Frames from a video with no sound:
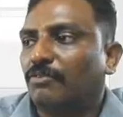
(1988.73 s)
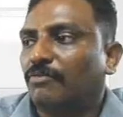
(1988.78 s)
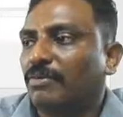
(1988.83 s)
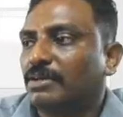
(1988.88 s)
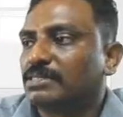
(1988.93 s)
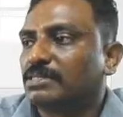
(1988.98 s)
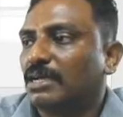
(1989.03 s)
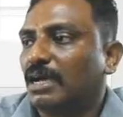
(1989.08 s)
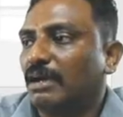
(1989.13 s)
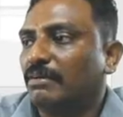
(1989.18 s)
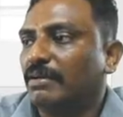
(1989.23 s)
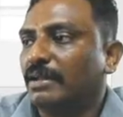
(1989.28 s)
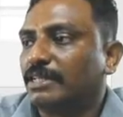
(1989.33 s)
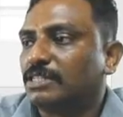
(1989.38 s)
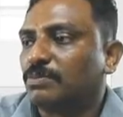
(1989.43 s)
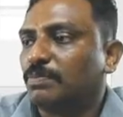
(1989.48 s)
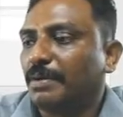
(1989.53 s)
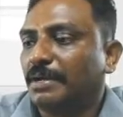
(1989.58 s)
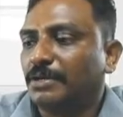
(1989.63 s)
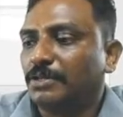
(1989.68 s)
First, I will
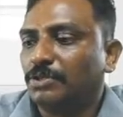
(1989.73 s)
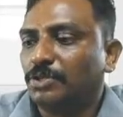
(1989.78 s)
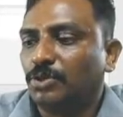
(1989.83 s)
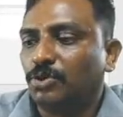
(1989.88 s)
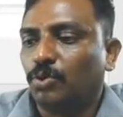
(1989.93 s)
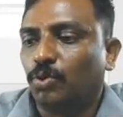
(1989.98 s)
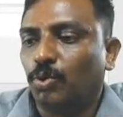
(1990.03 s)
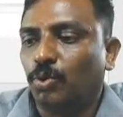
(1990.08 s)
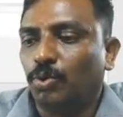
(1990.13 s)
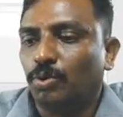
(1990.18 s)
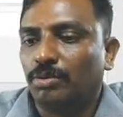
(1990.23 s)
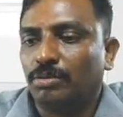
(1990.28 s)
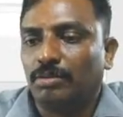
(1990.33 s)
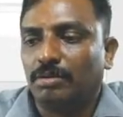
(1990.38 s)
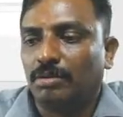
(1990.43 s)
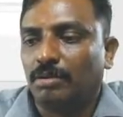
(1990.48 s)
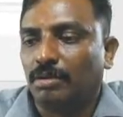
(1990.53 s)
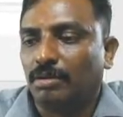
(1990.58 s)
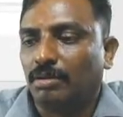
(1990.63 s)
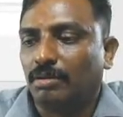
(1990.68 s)
explain you the code
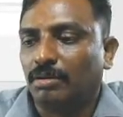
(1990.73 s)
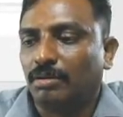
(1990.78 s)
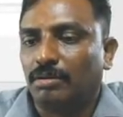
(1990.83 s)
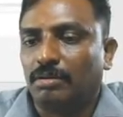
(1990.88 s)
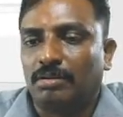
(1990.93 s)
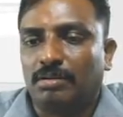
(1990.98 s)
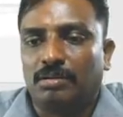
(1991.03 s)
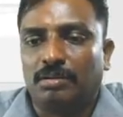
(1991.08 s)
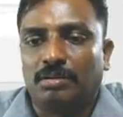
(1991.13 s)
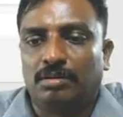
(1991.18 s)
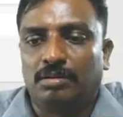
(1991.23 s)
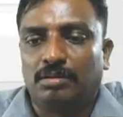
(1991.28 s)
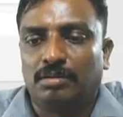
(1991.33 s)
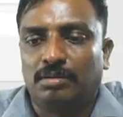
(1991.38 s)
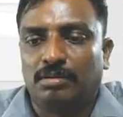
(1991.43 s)
on